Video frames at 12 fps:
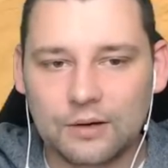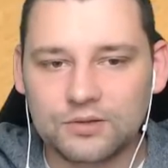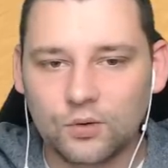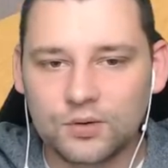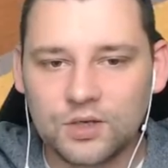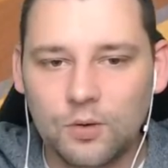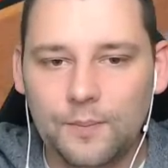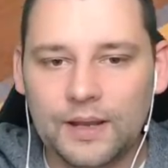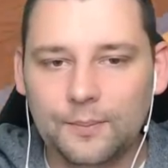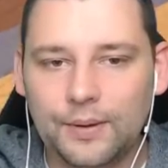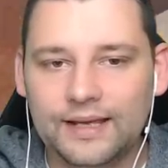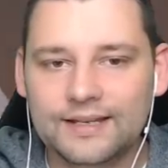that was also a
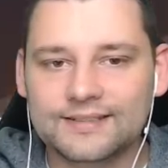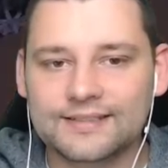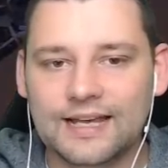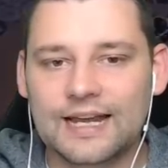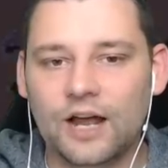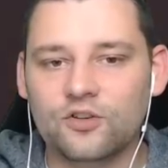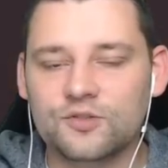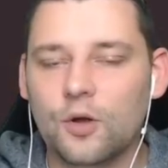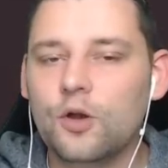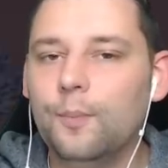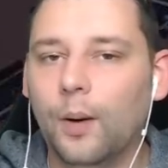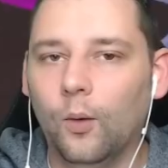big piece, and I just
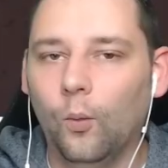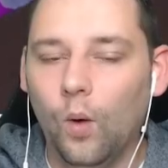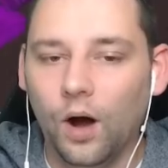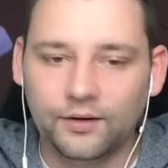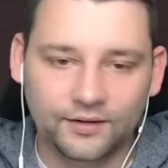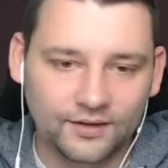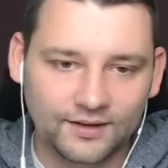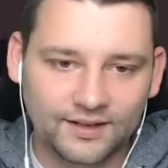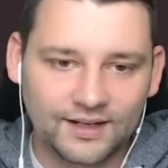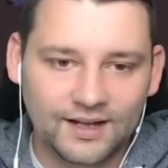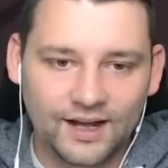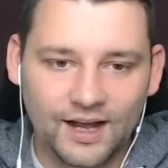only built one.
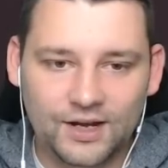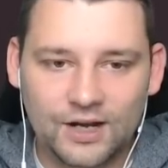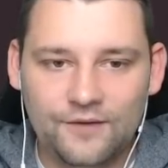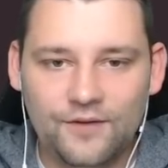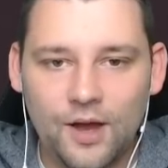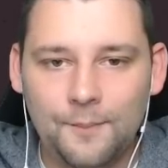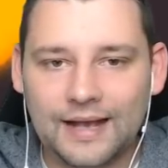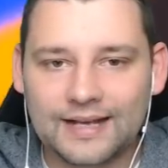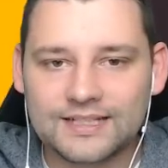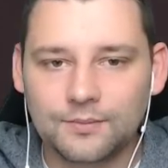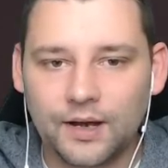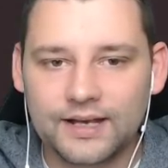I could have uh,
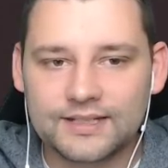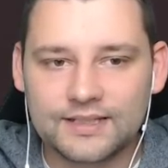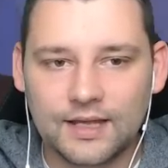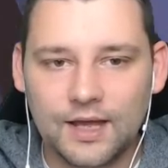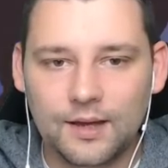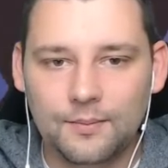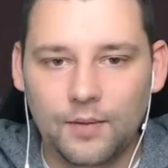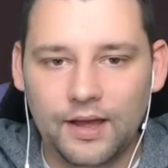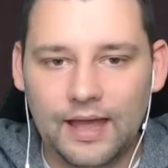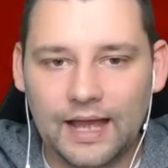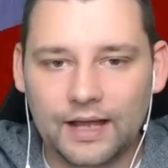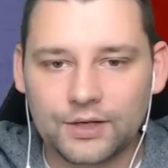maximized uh, my
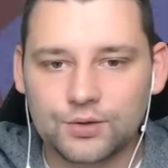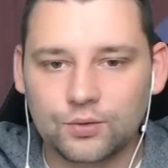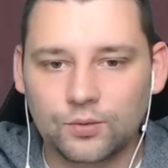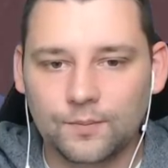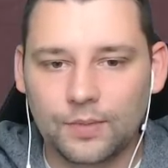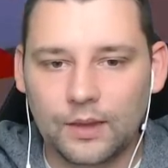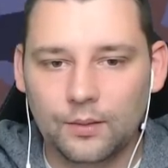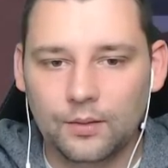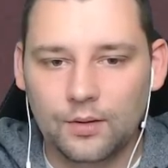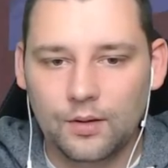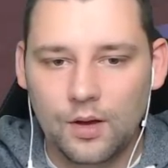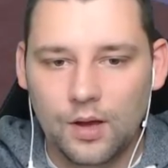actual
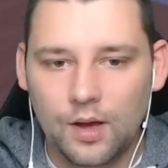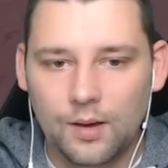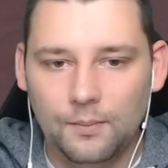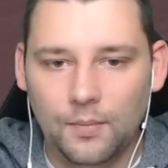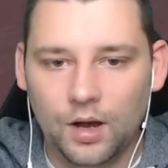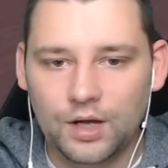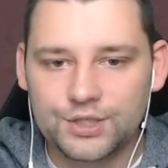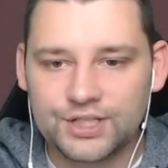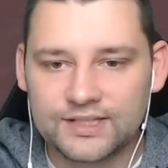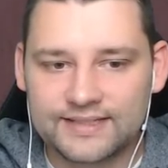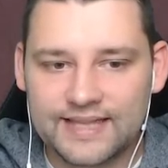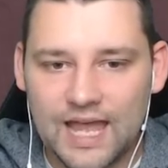
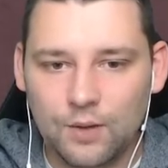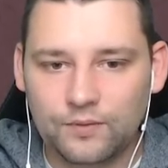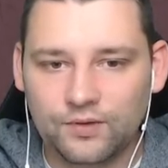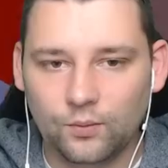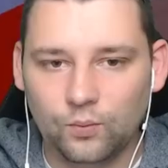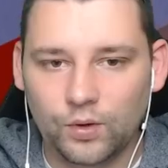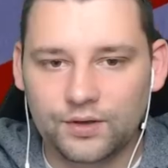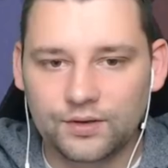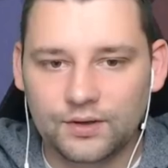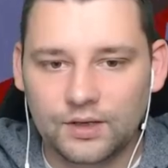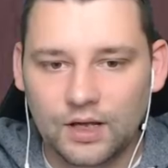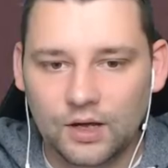margins there with the wood.
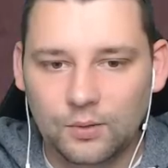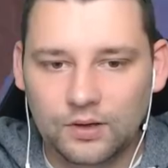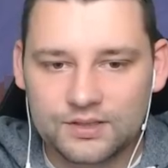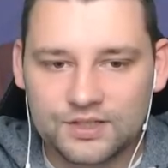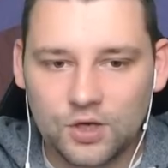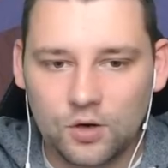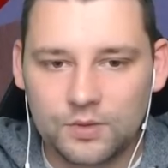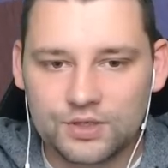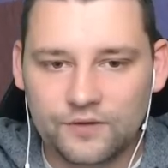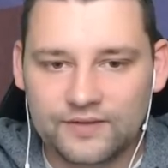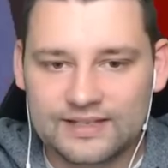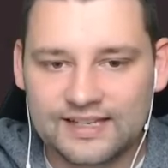We've got so much
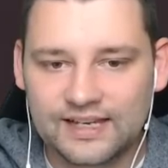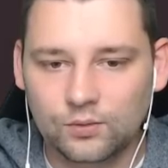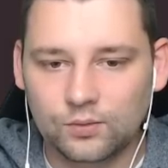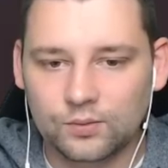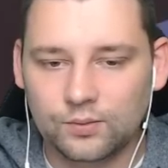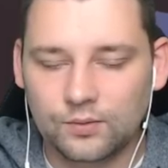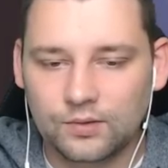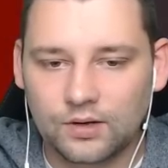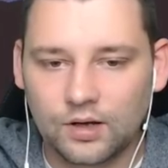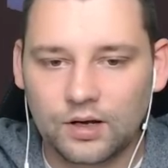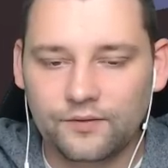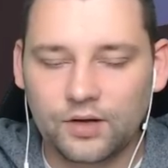of this little
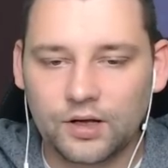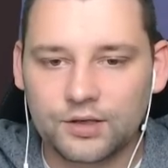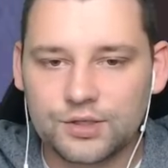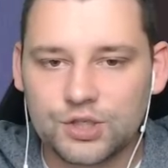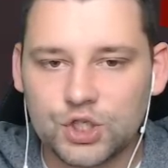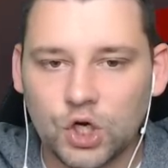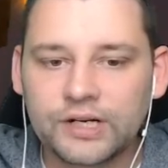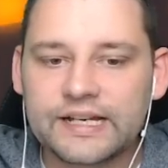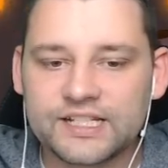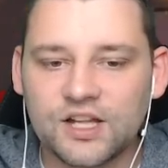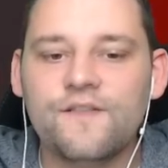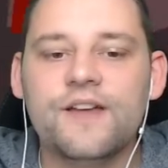kind of a chunky
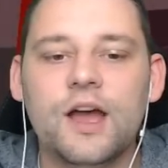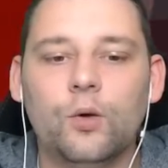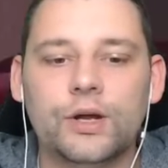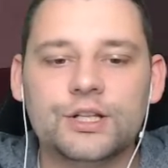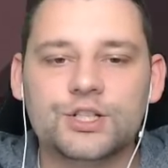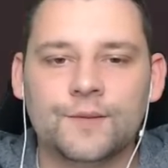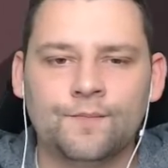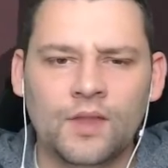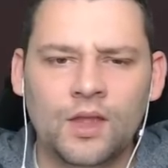stuff here, which